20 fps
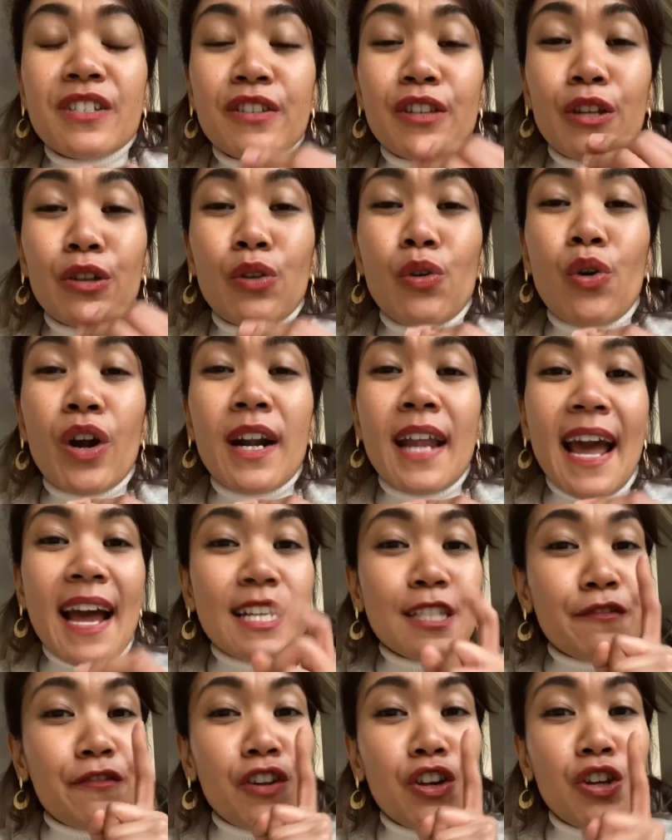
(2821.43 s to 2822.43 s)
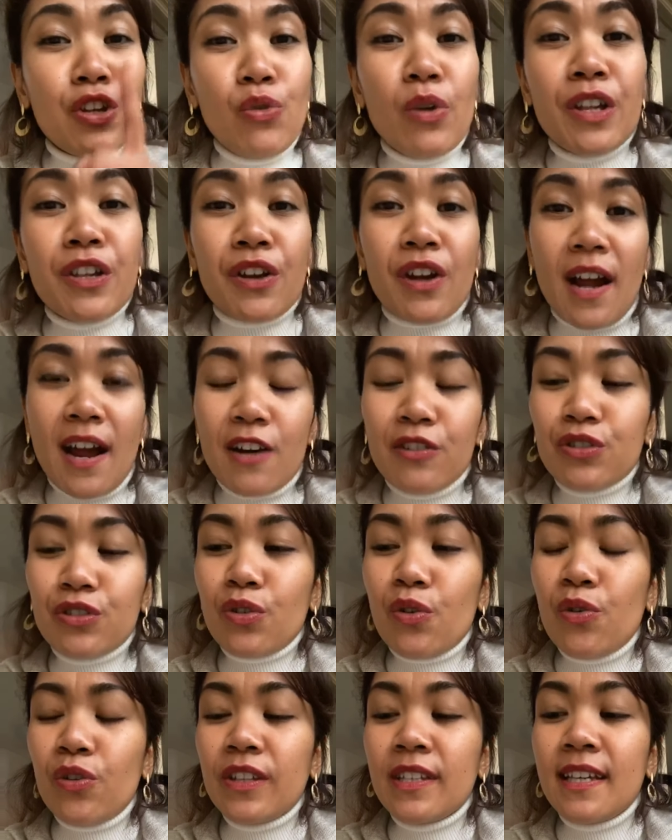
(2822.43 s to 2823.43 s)
the Lord has for you and your
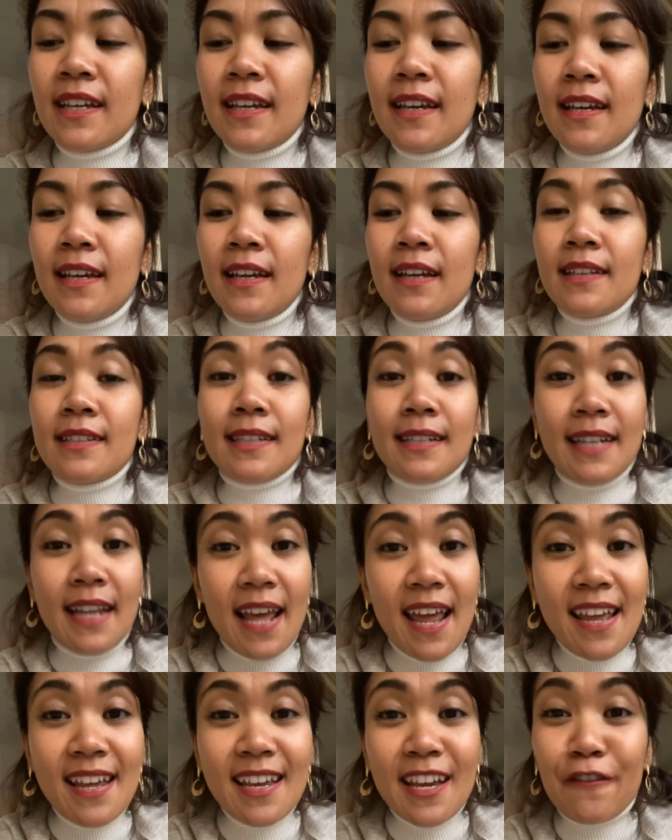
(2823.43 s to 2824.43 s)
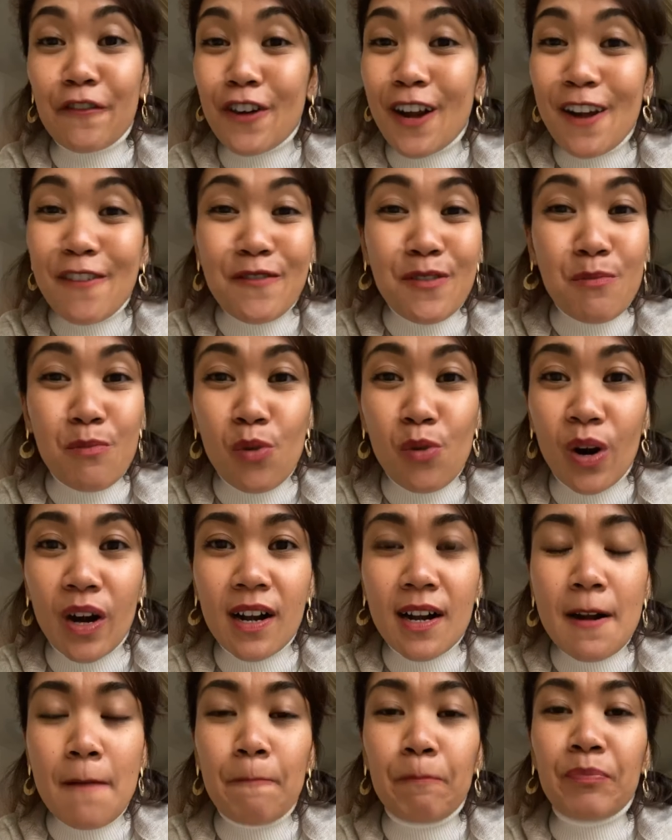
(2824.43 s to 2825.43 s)
household today and
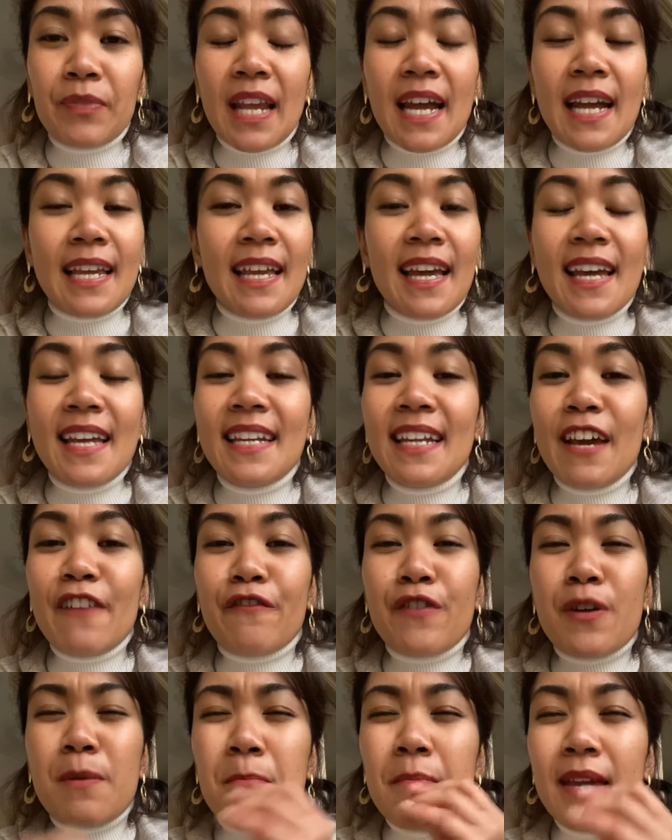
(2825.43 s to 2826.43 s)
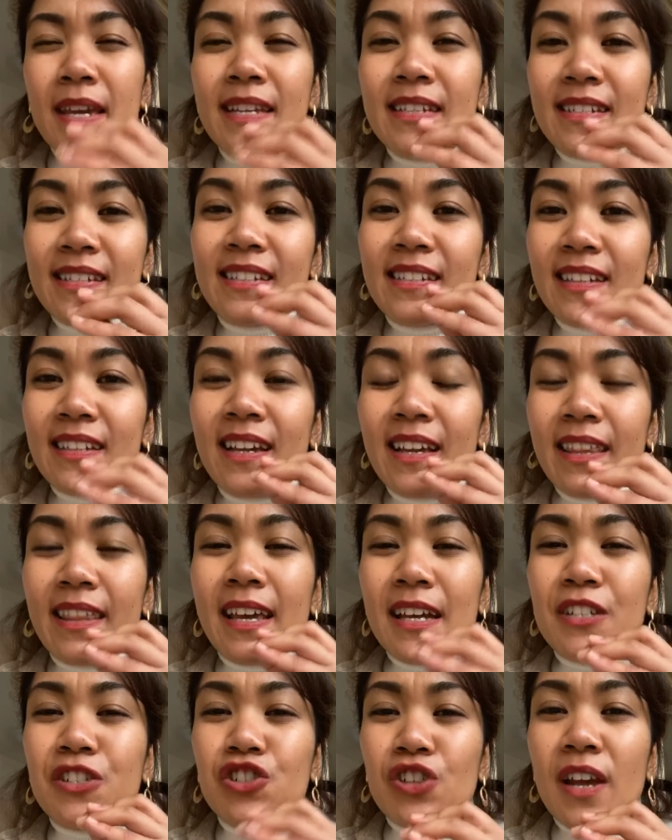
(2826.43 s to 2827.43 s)
forevermore. Again, never miss the
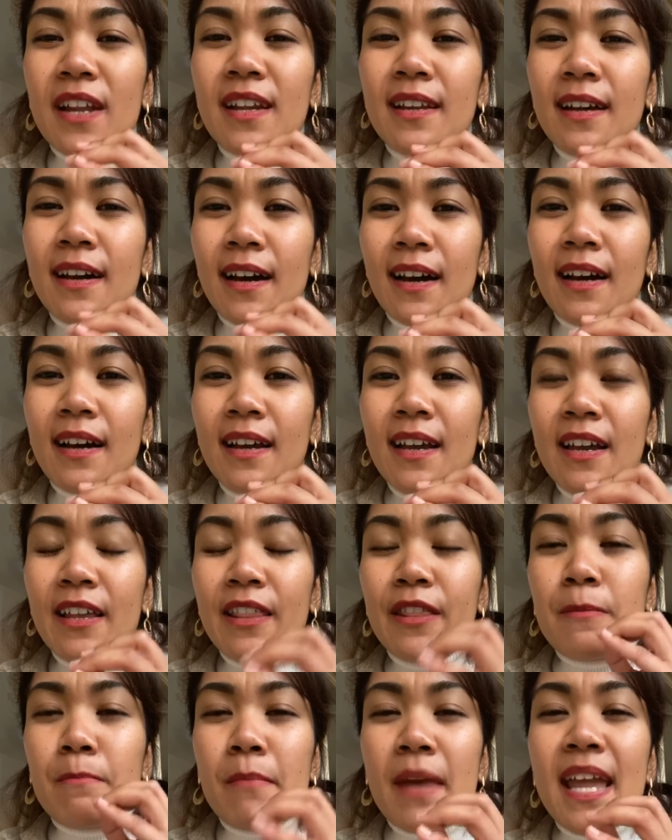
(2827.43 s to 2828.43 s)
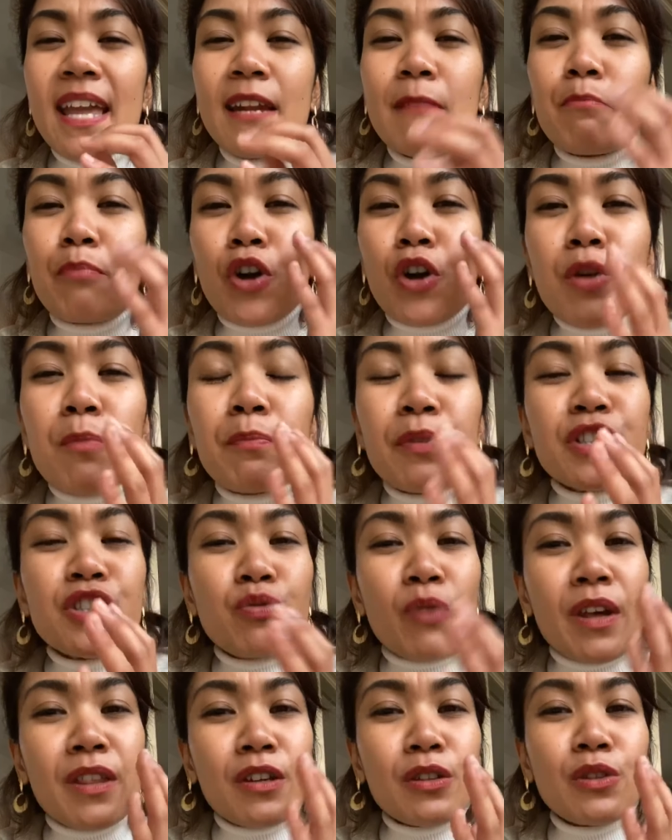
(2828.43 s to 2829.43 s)
agenda, the main purpose
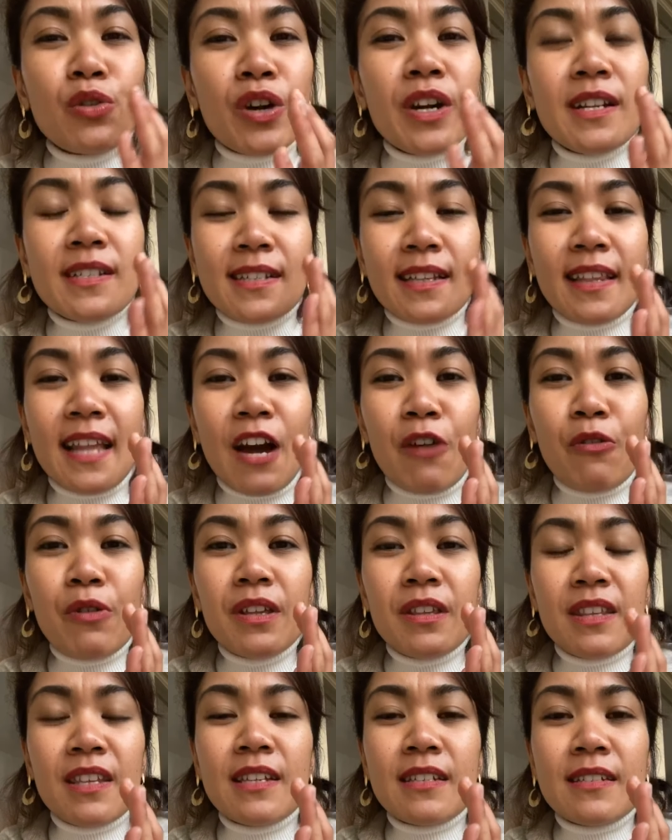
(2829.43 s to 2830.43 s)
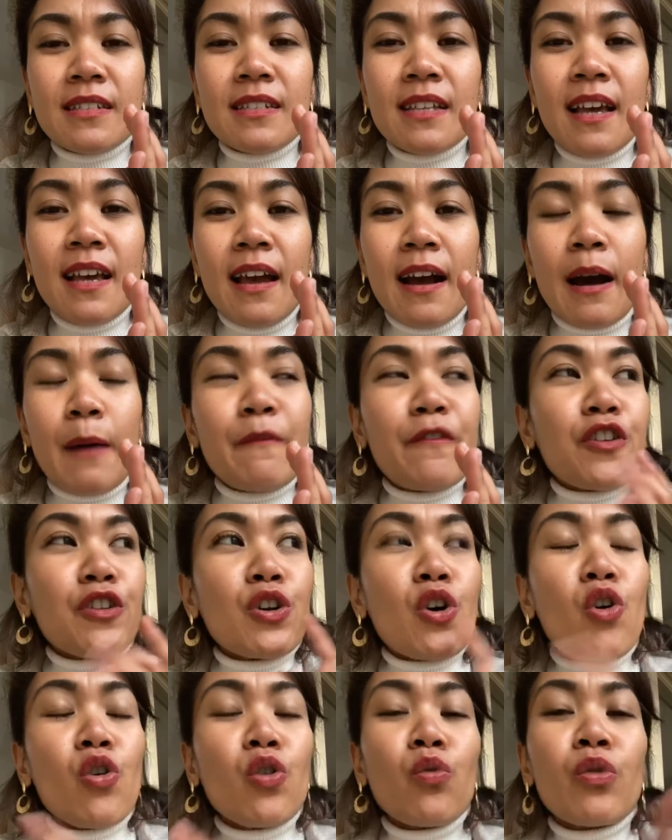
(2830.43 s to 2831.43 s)
why the Lord is allowing this um, for
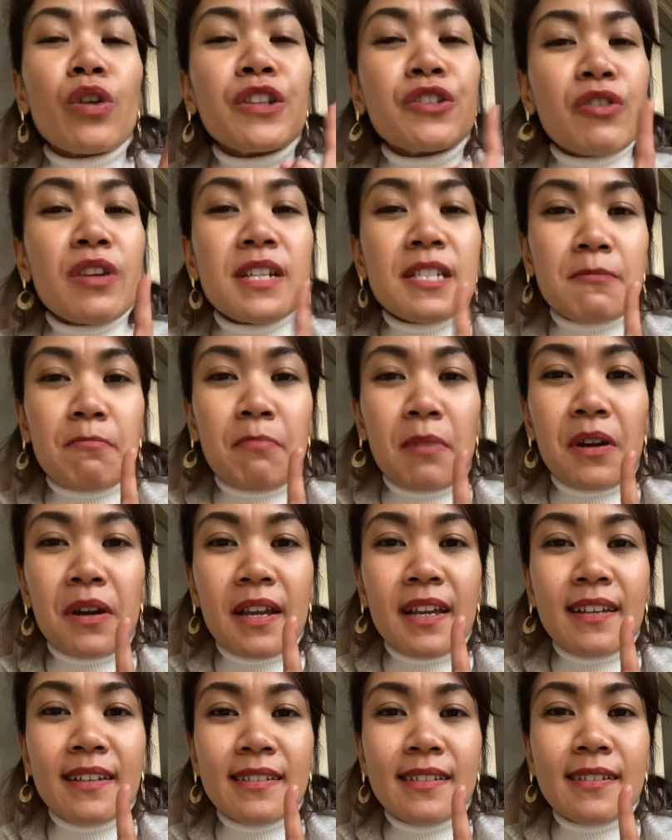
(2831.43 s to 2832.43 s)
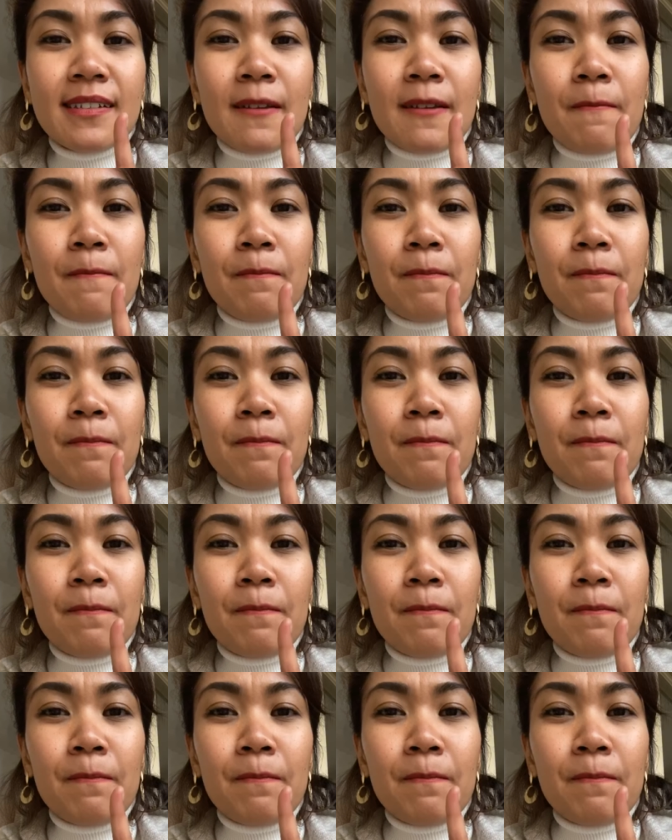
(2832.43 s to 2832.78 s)
the whole world to experience.